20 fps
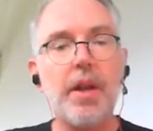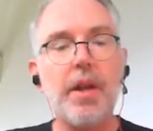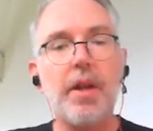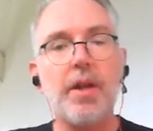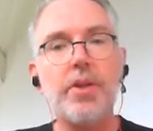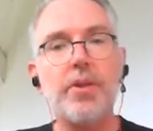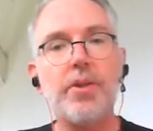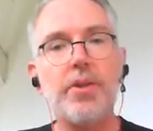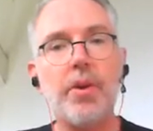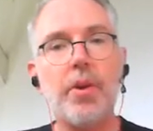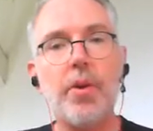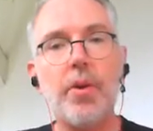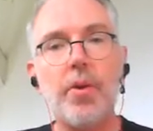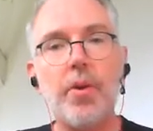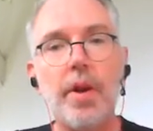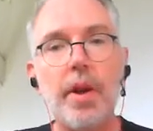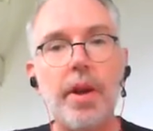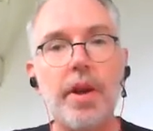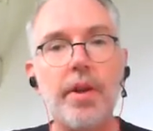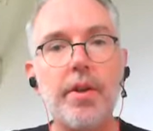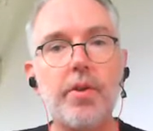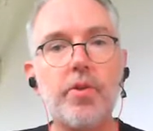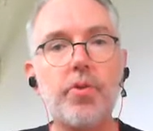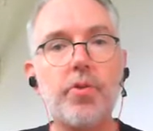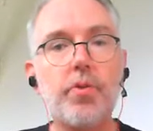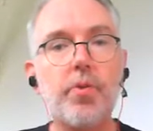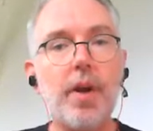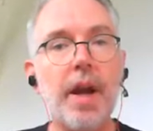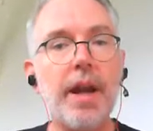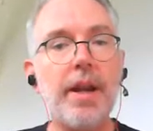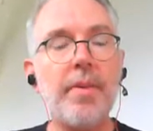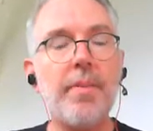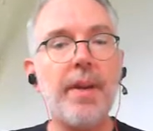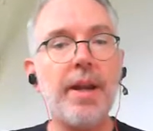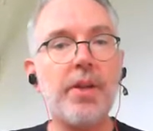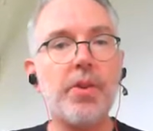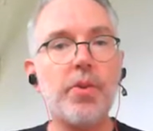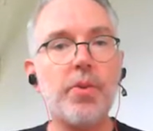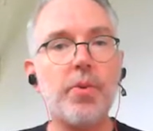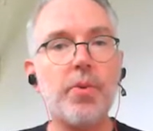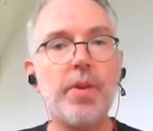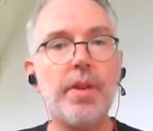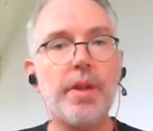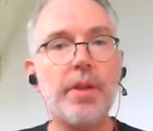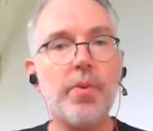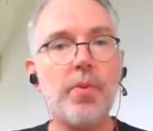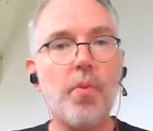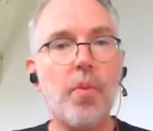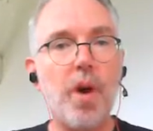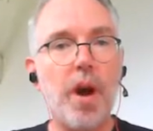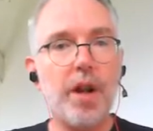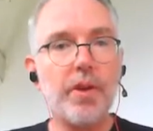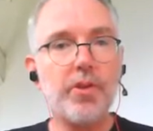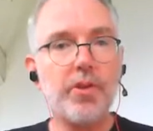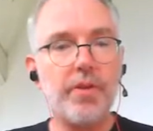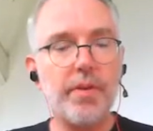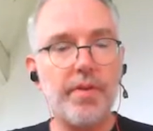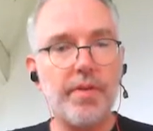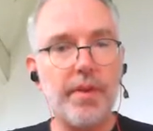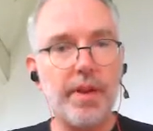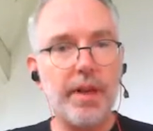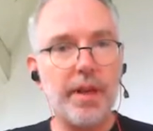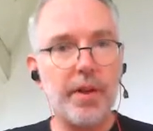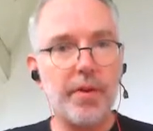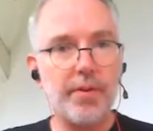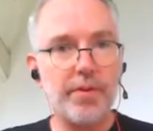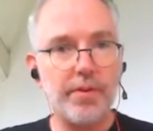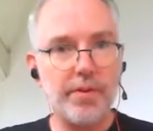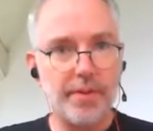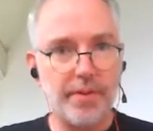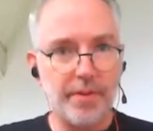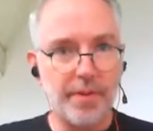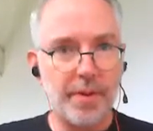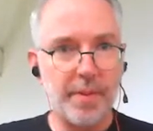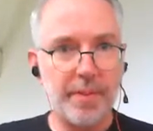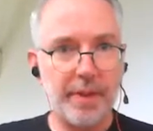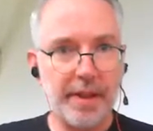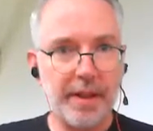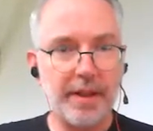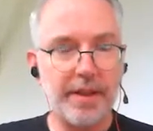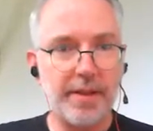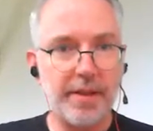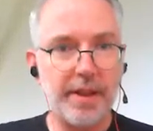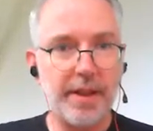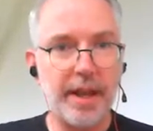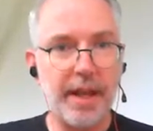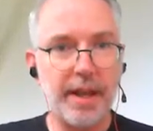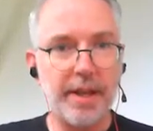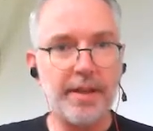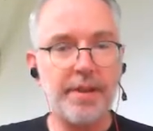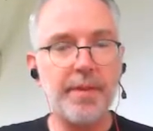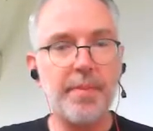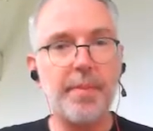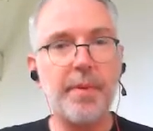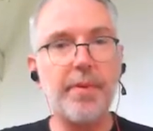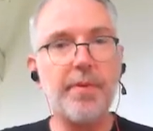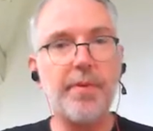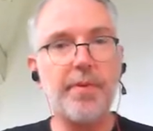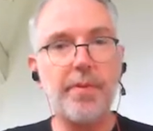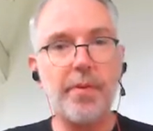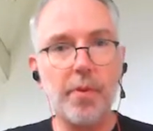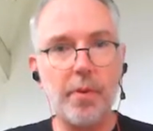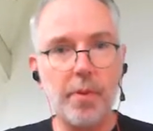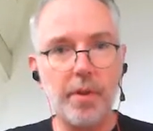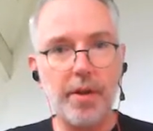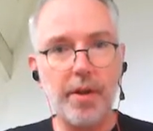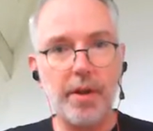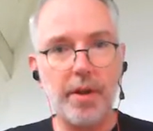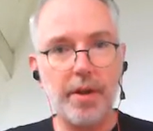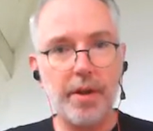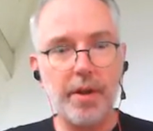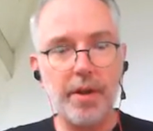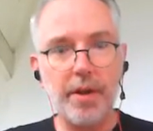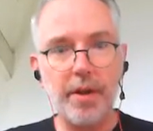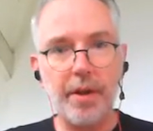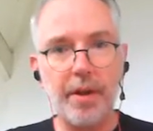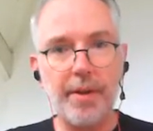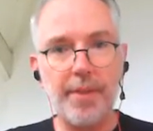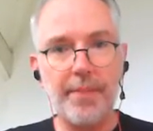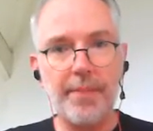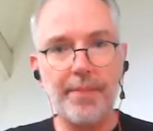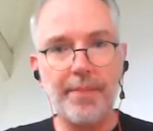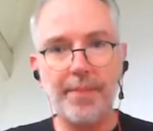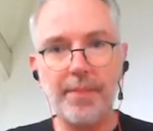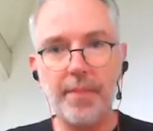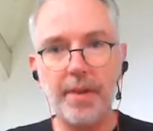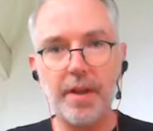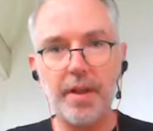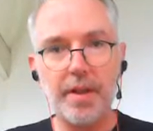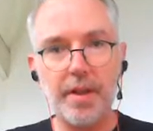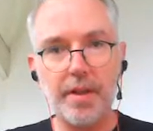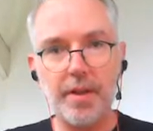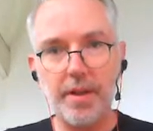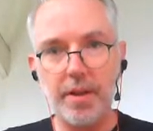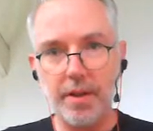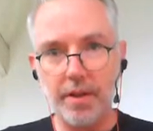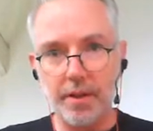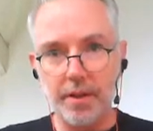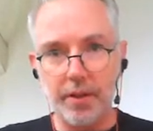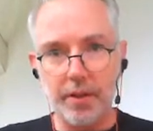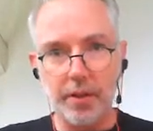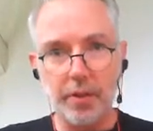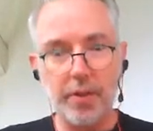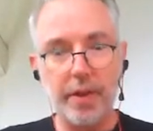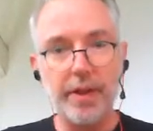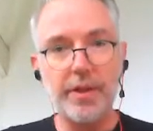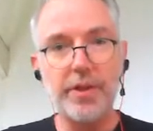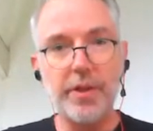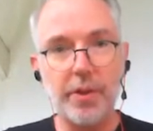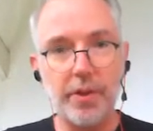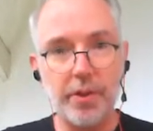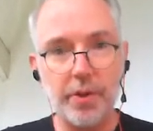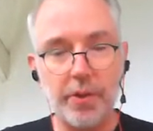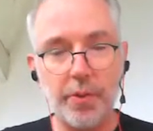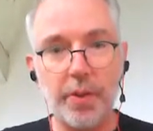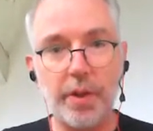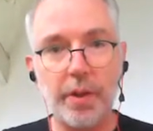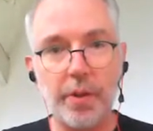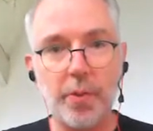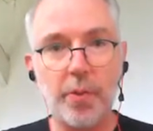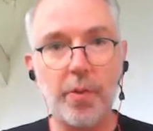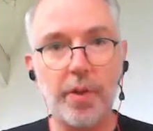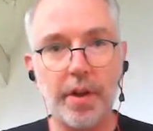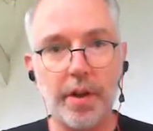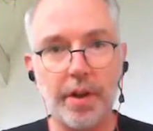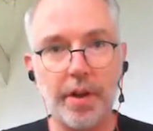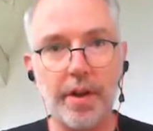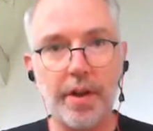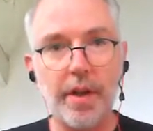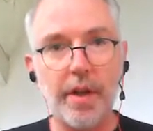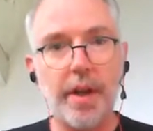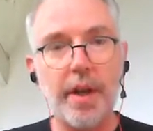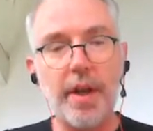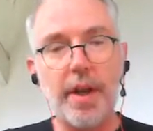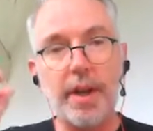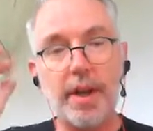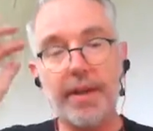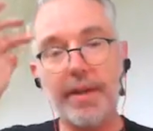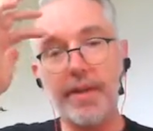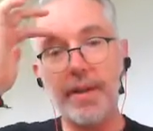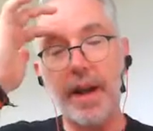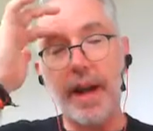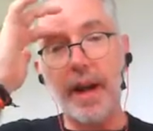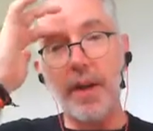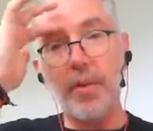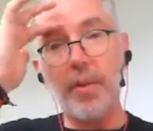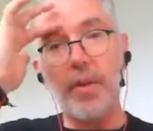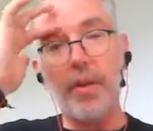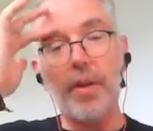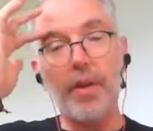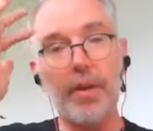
So try to make sure that you watch the videos from the beginning to the end before um, you get to doing your work. Because I will,